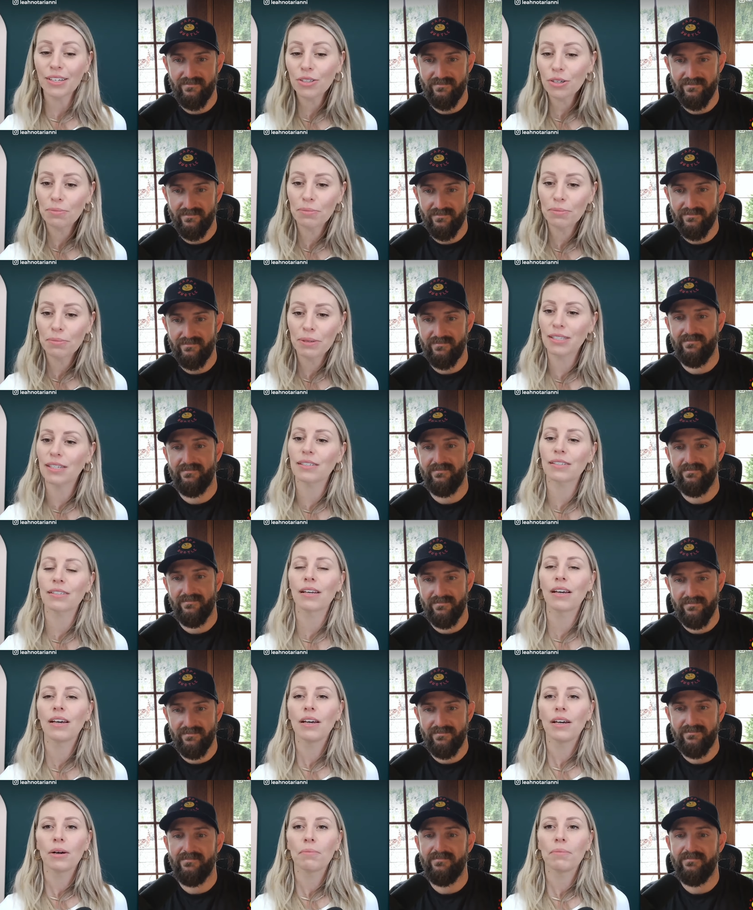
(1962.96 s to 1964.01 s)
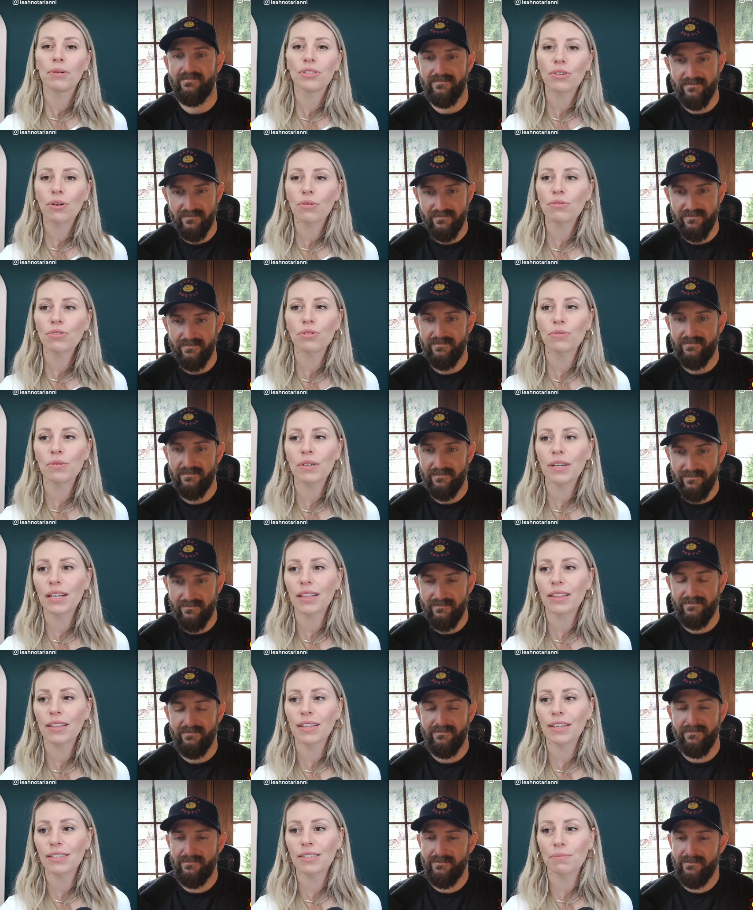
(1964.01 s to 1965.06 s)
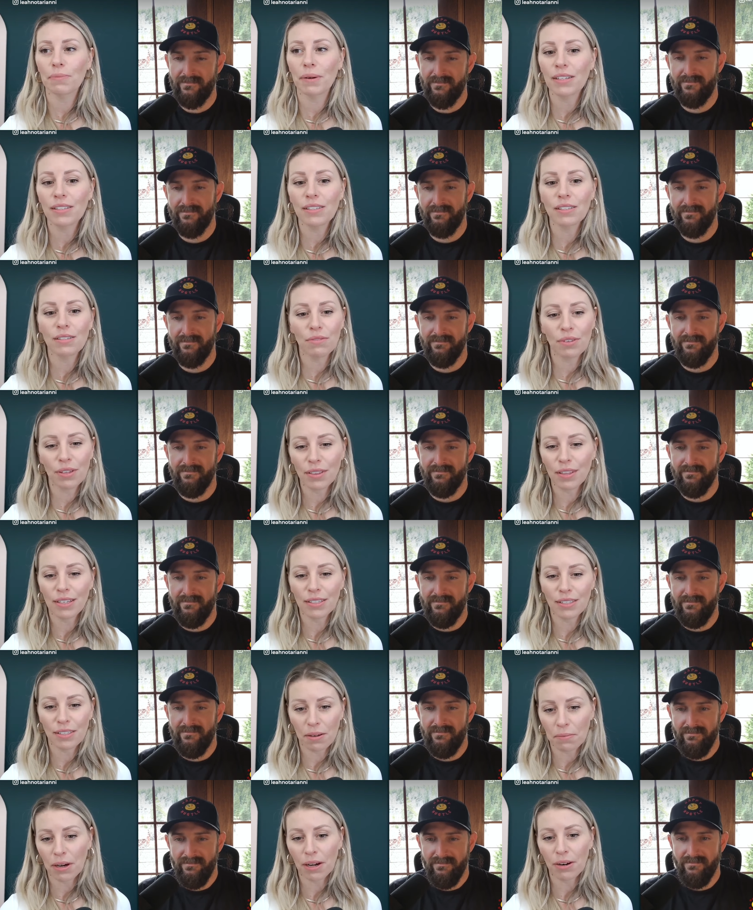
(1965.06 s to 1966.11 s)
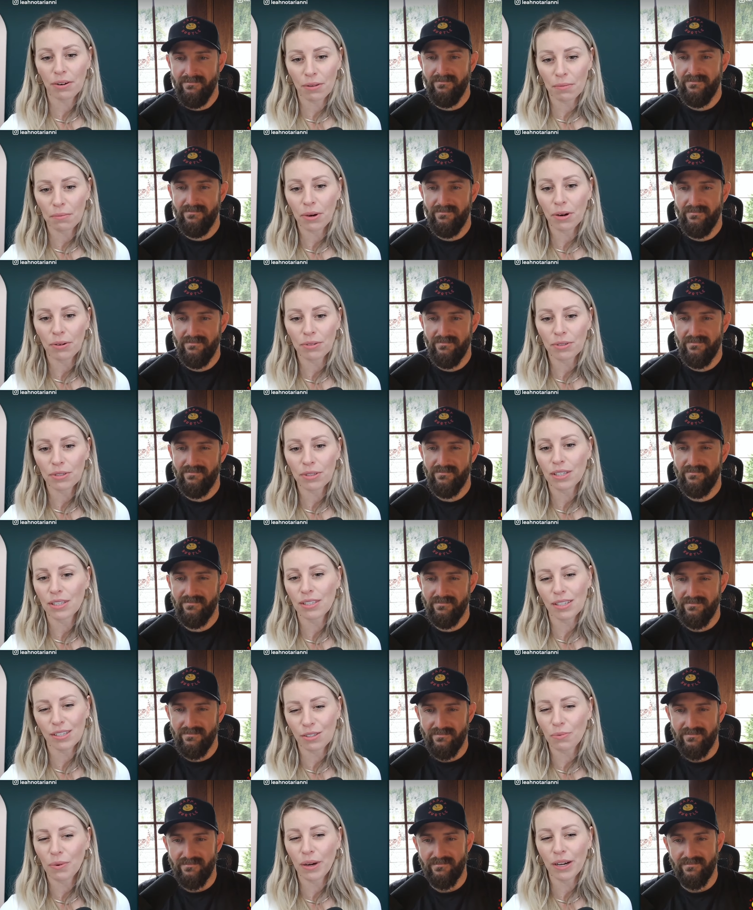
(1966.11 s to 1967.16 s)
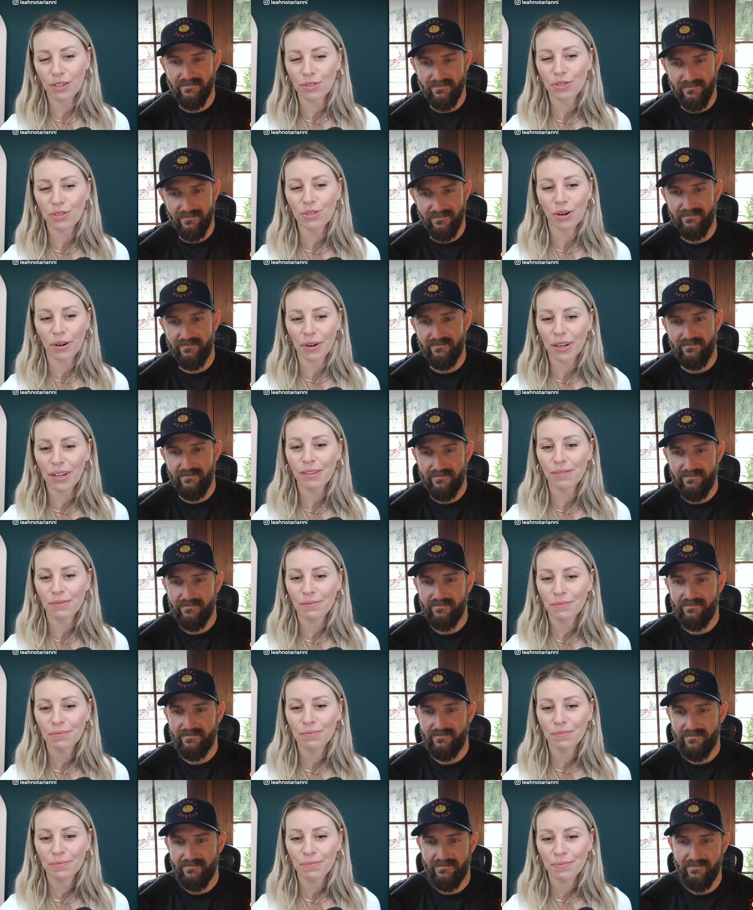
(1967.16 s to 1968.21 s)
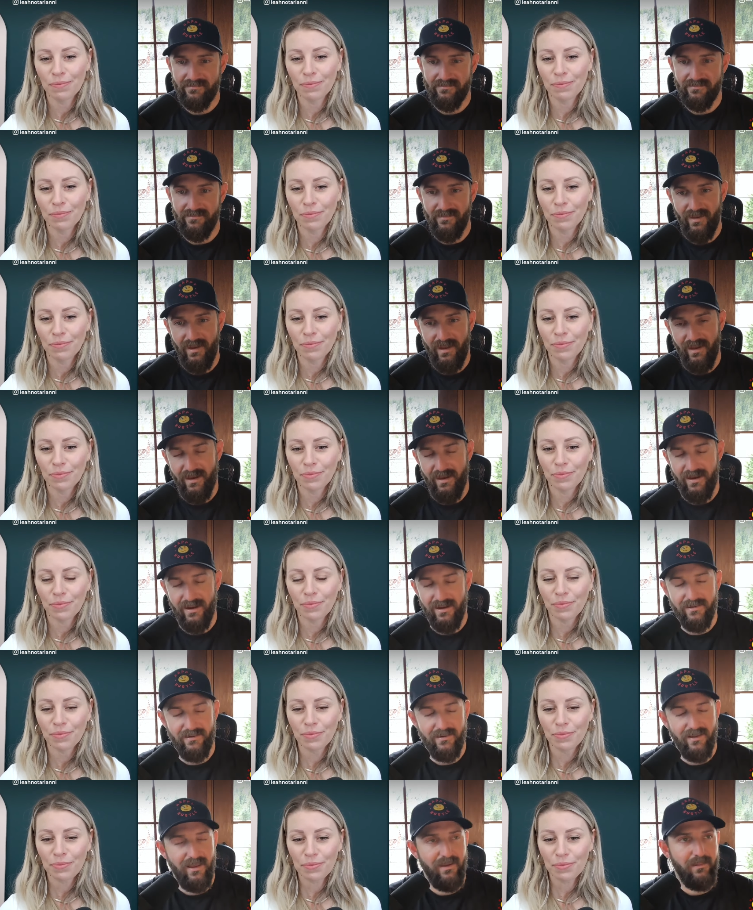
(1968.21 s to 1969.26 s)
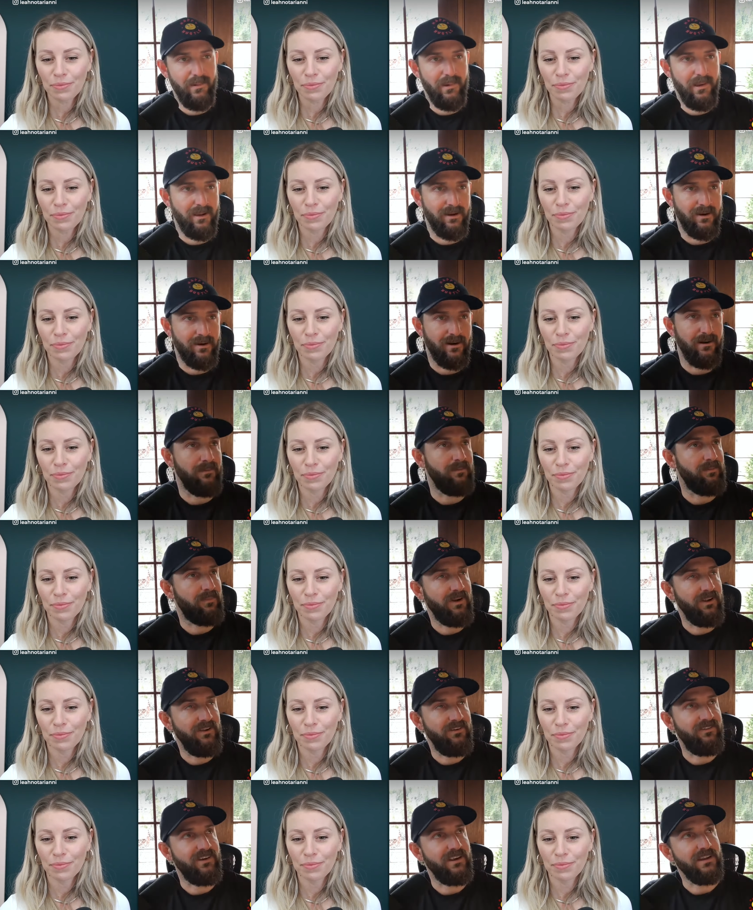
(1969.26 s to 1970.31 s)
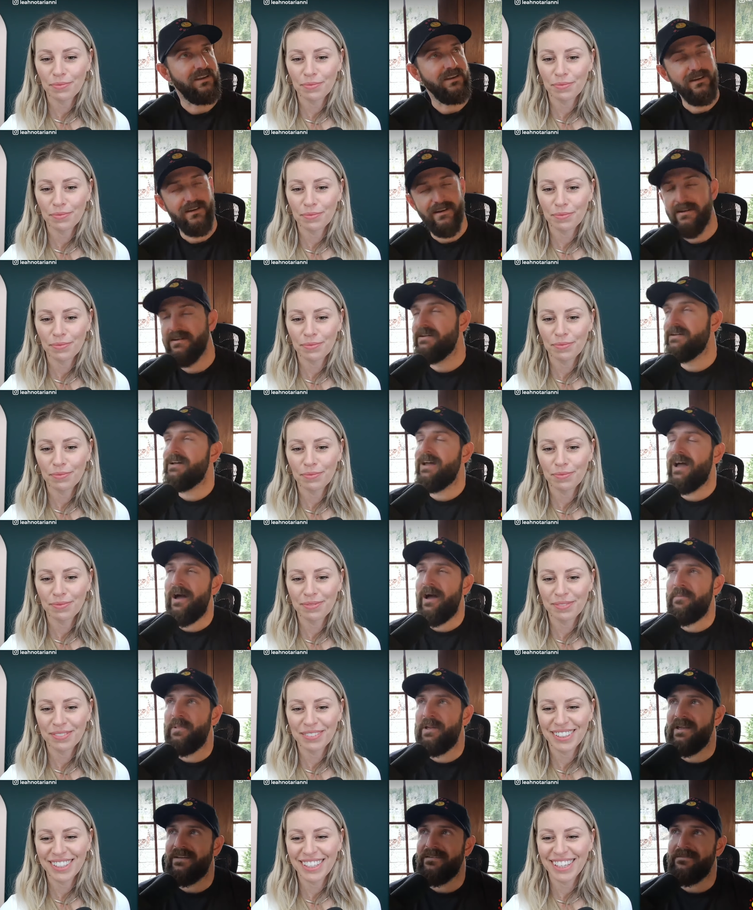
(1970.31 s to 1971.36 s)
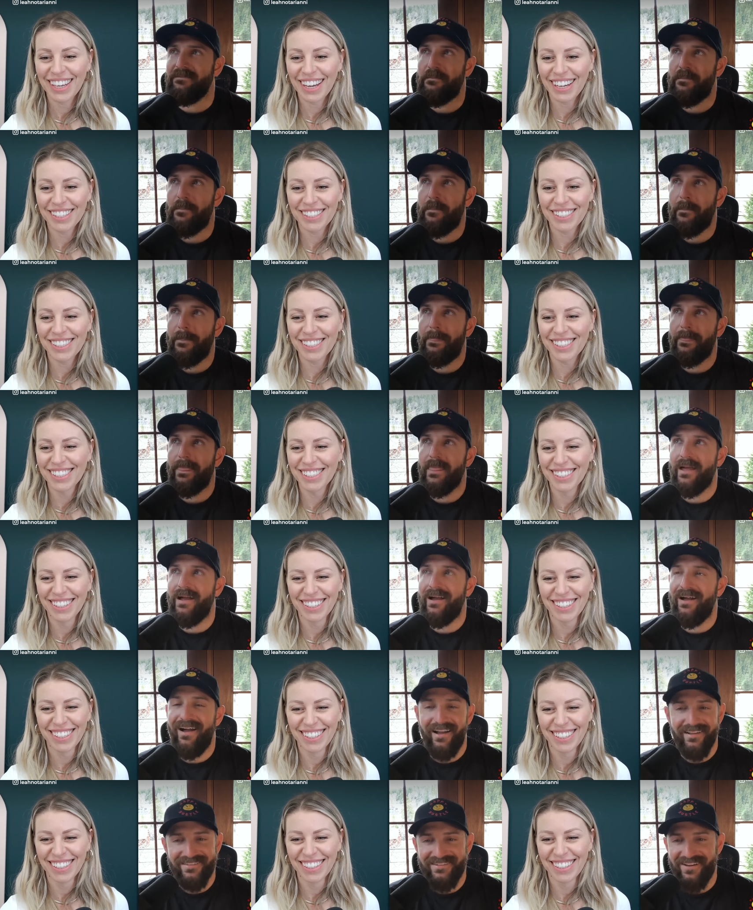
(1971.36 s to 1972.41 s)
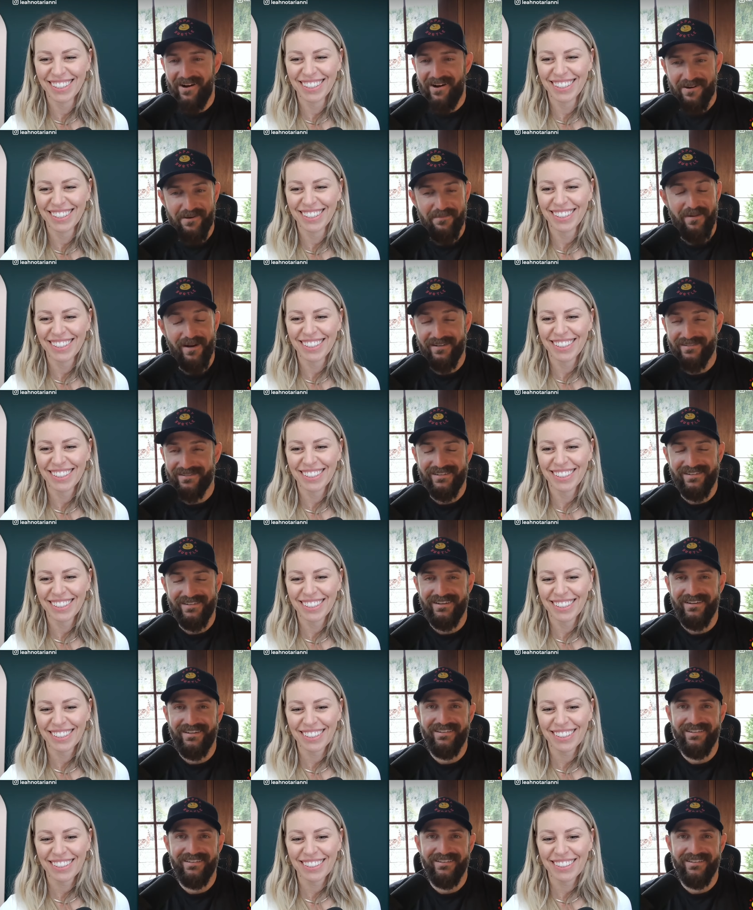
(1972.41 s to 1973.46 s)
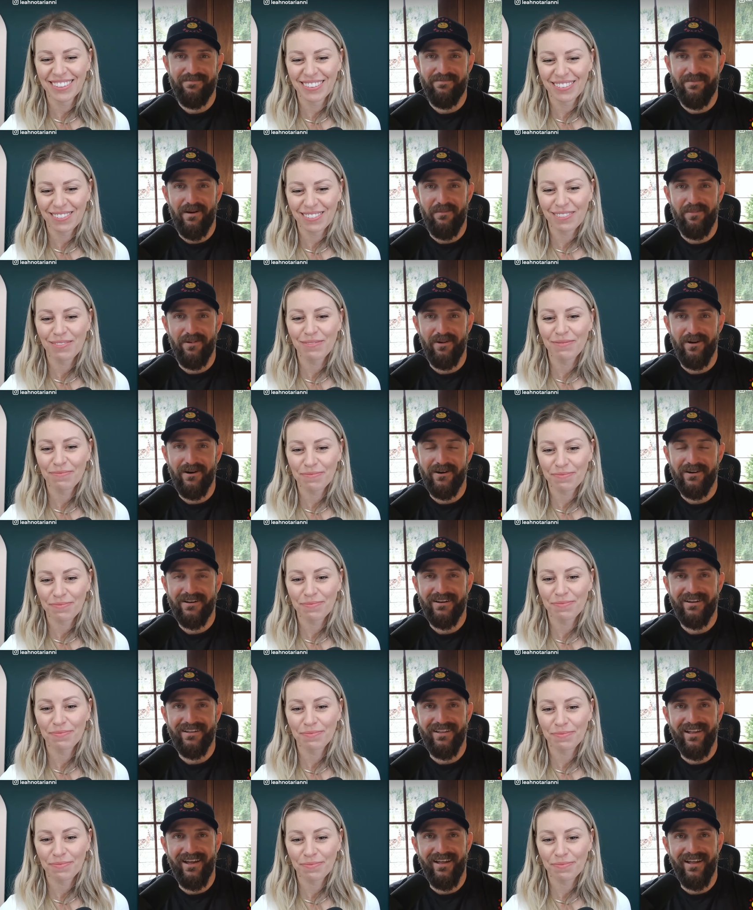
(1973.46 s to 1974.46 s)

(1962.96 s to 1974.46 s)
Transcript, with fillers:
Speaker 1: and your business. But don't do it at the expense of the things that matter the most because that's why you mm. started.
Speaker 2: Yeah. Amen, girl. Preach it. I mean, yes. I talk about seasons in my book,